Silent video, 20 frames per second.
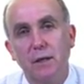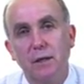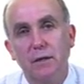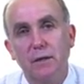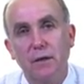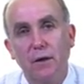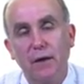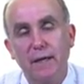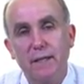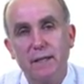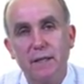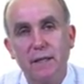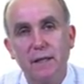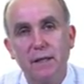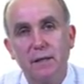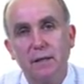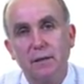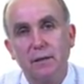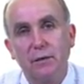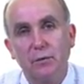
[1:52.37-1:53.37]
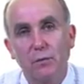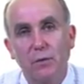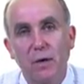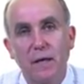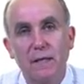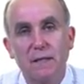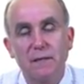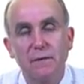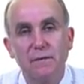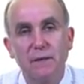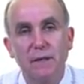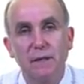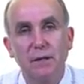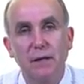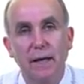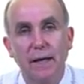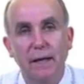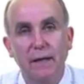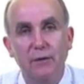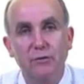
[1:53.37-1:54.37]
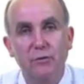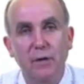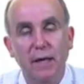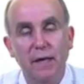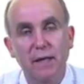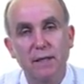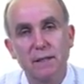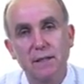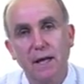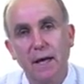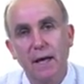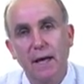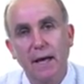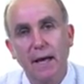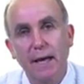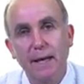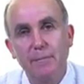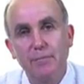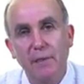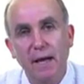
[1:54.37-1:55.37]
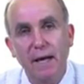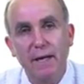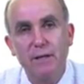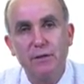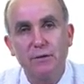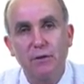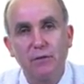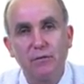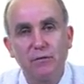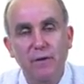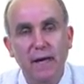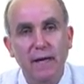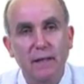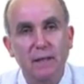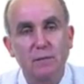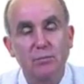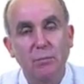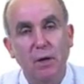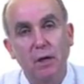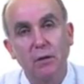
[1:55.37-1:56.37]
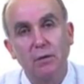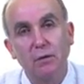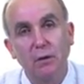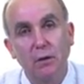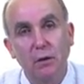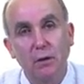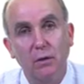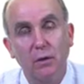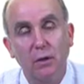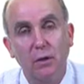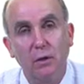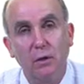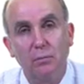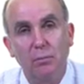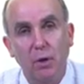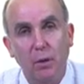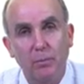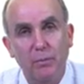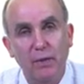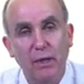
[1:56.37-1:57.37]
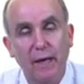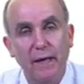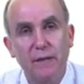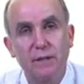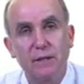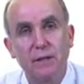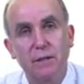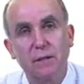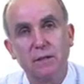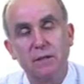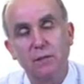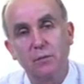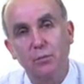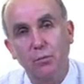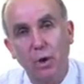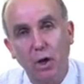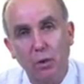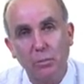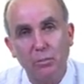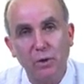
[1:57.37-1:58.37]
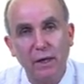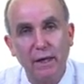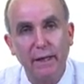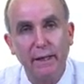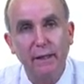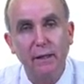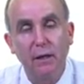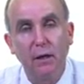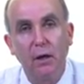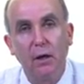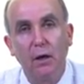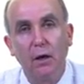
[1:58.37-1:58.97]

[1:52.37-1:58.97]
The idea that the rise of the Atlantic traders had major effects both on populations, well-being